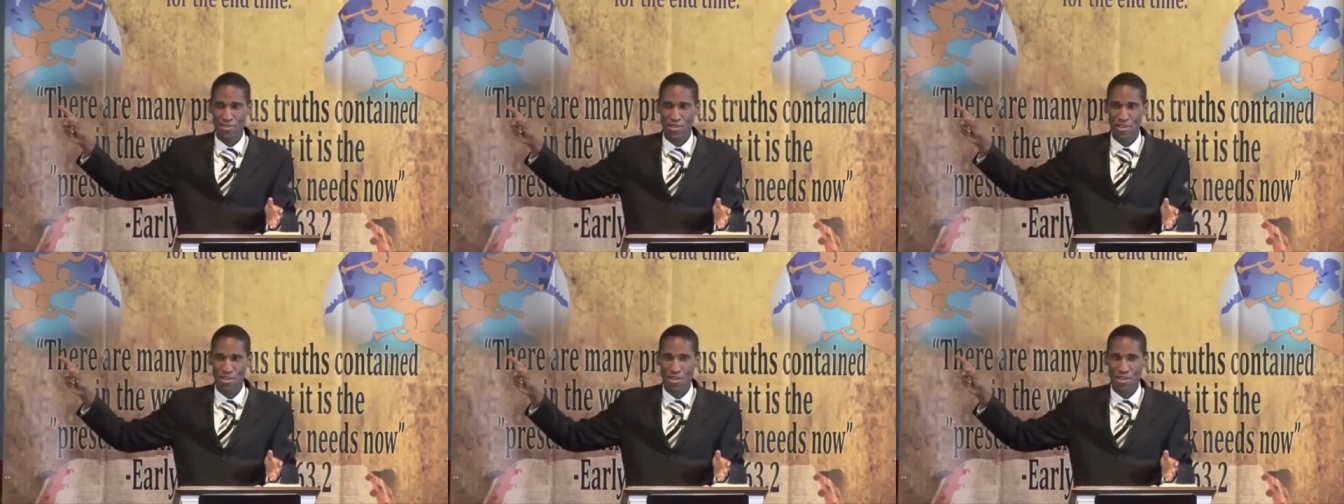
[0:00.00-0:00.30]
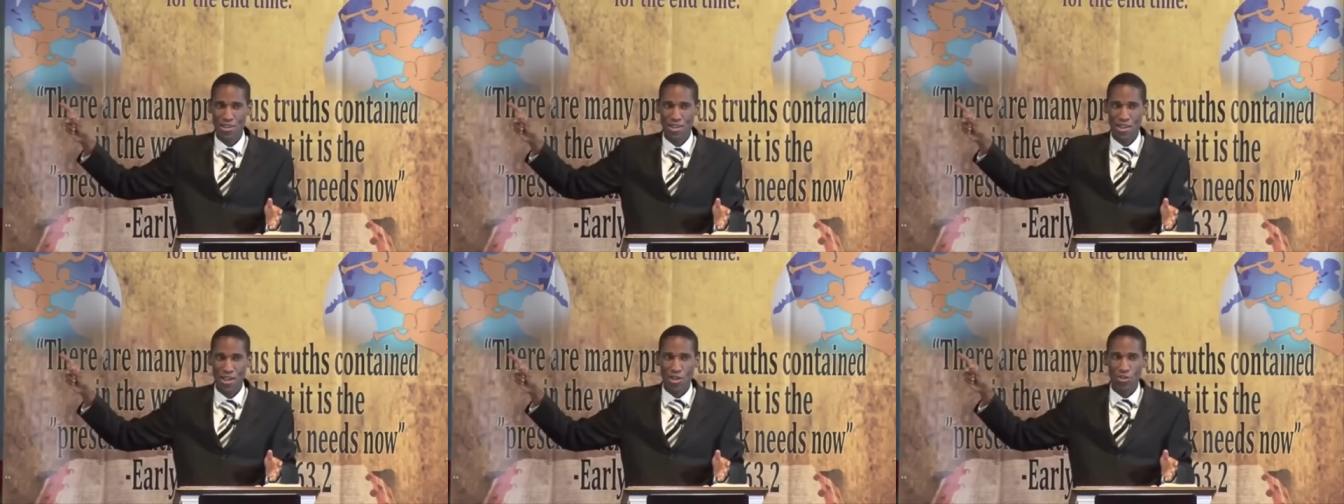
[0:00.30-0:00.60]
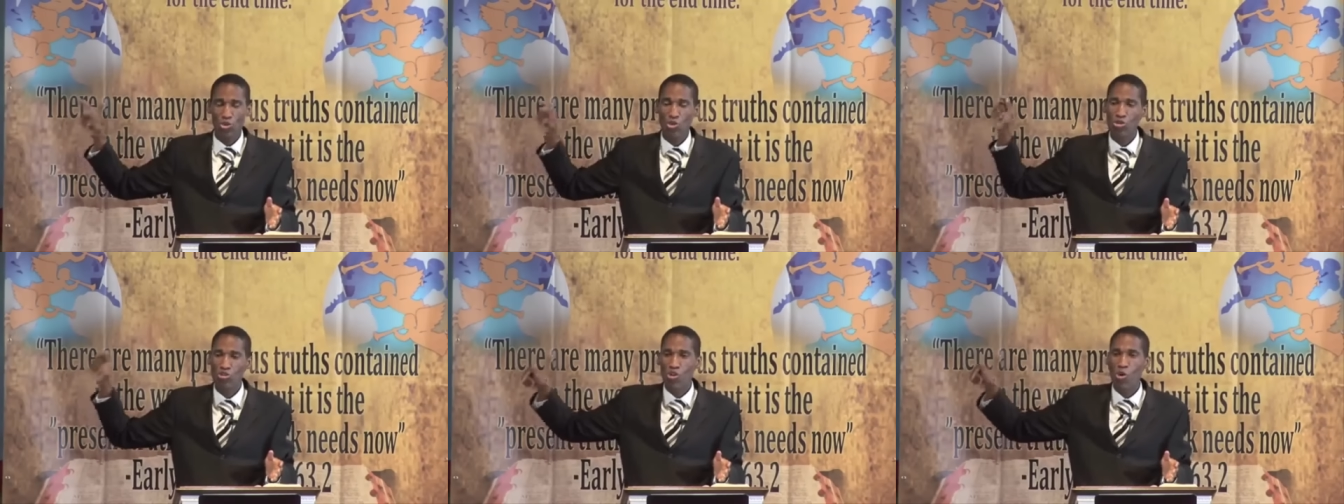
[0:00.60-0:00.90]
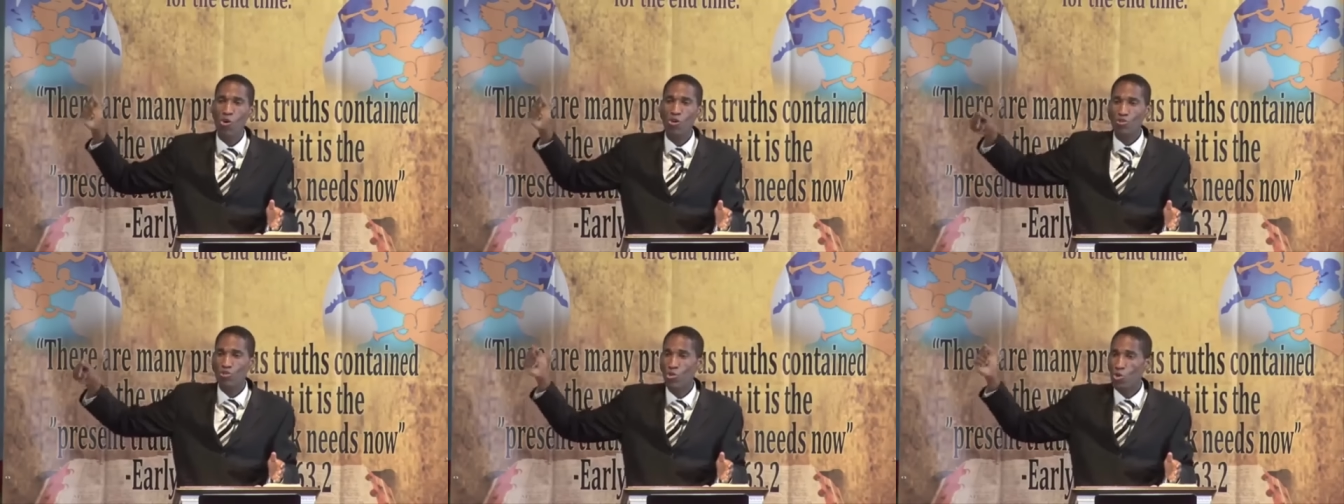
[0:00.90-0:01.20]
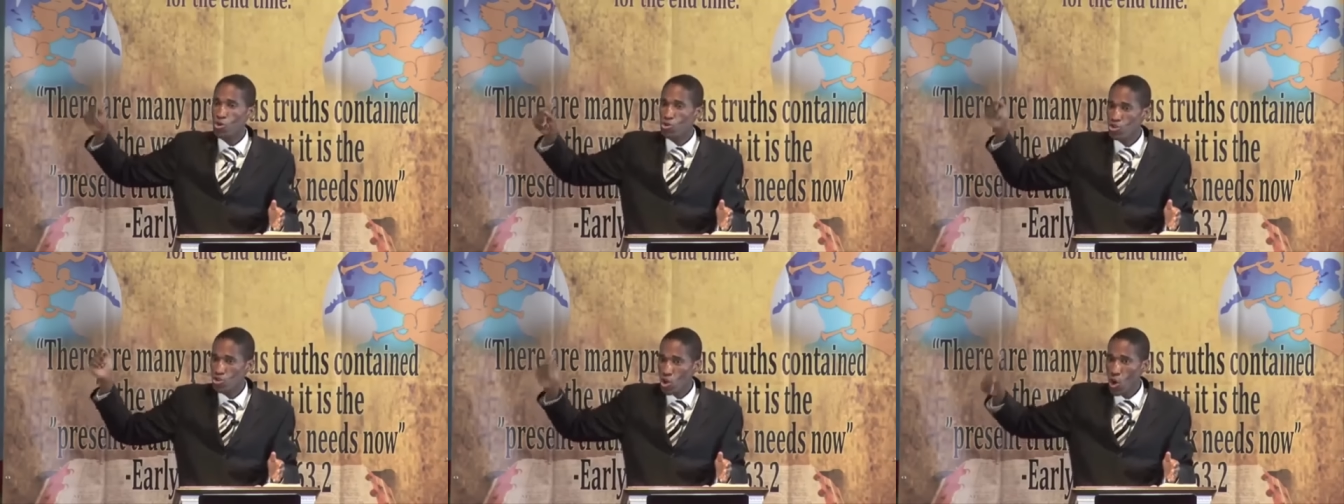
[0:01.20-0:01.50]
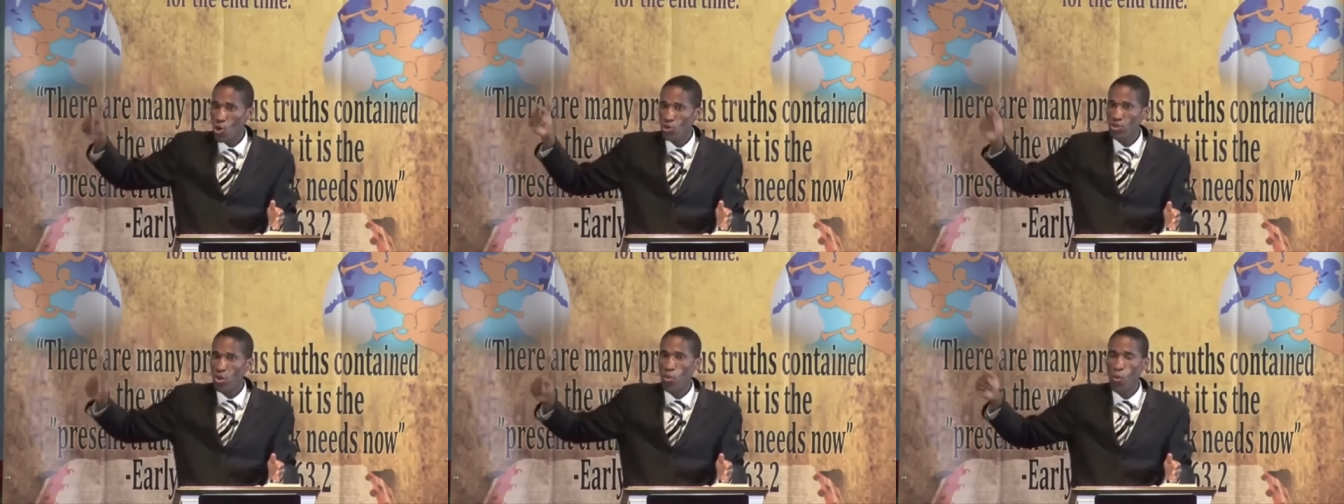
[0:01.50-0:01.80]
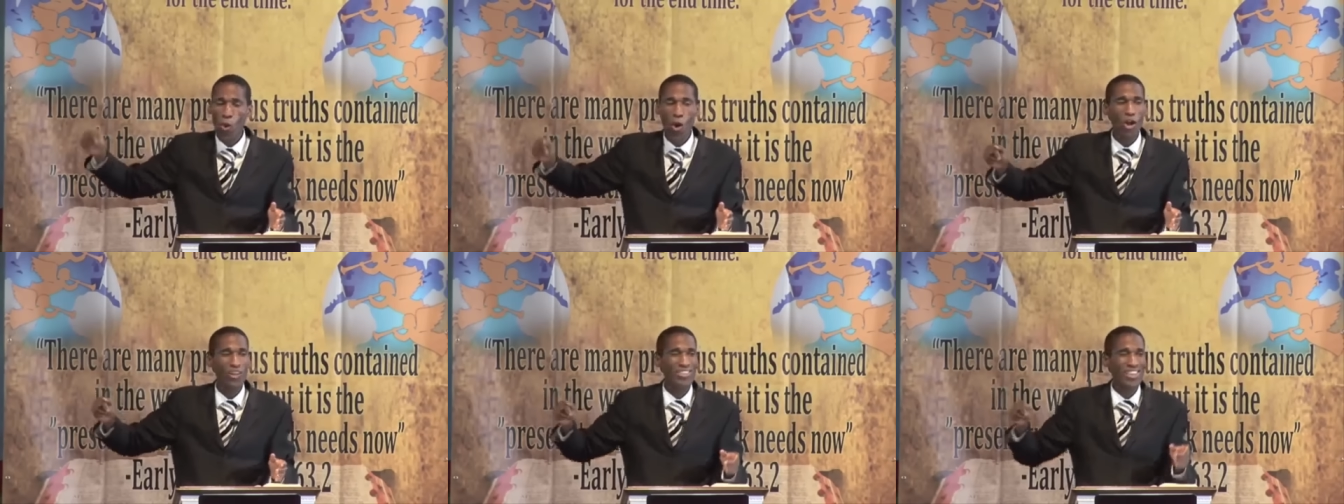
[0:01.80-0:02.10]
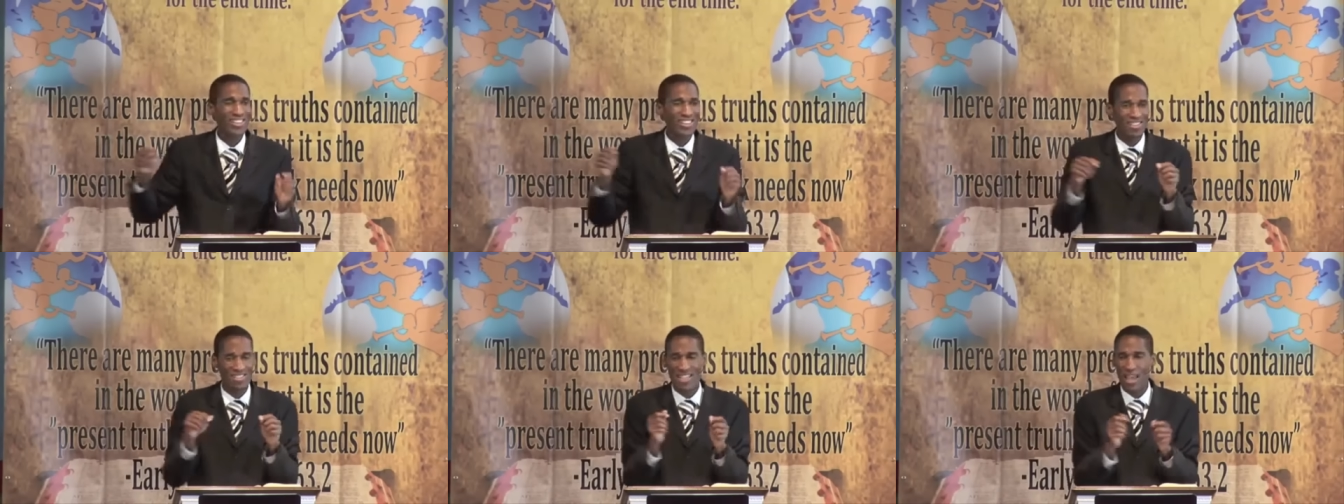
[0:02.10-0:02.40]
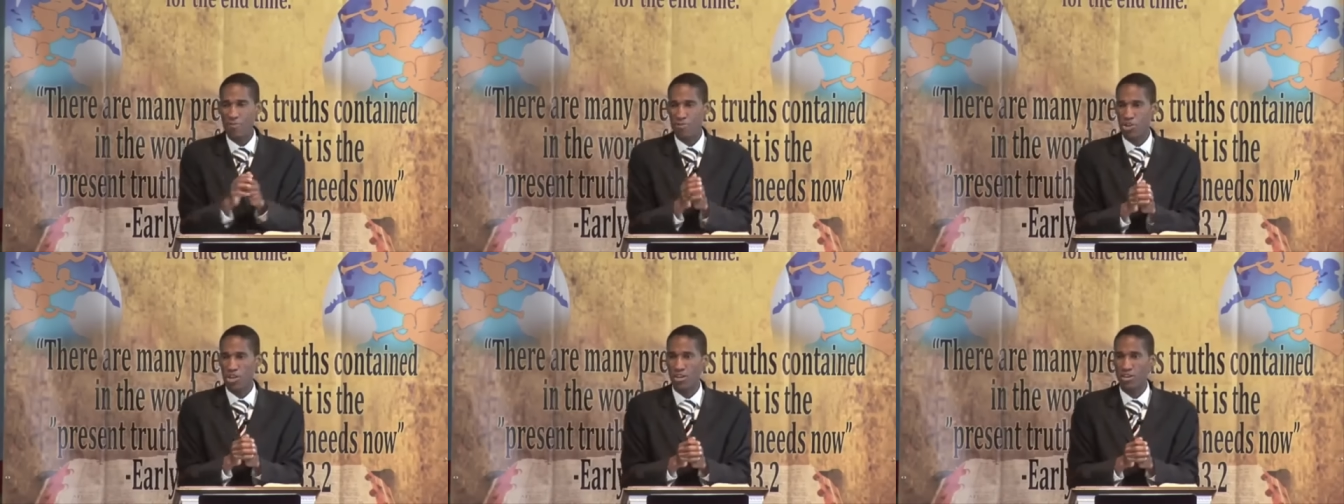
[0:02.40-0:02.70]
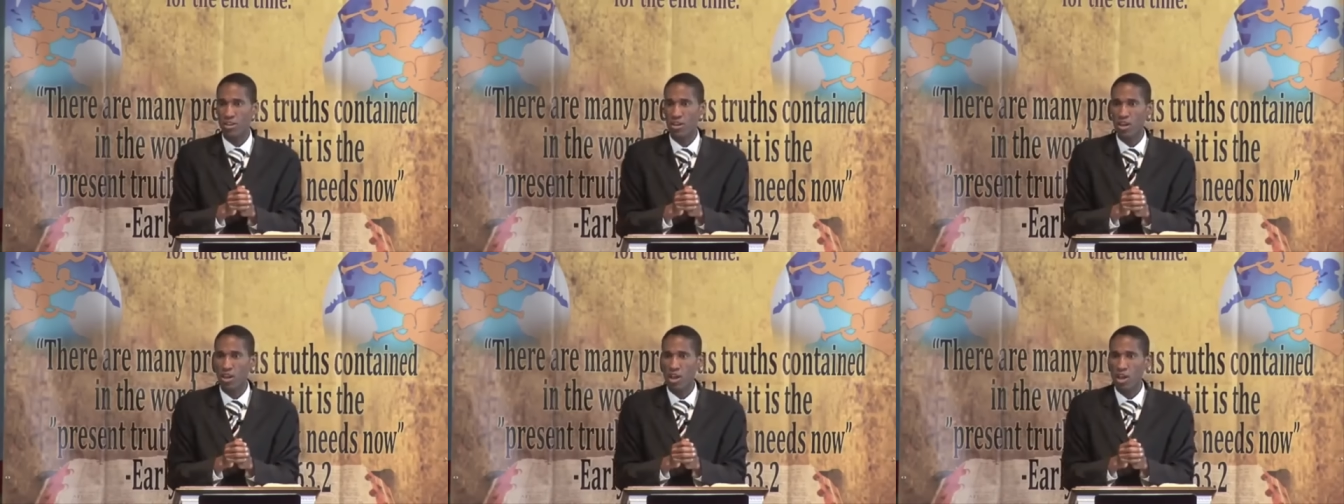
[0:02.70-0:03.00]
Amen. To, show, to show the world the deception.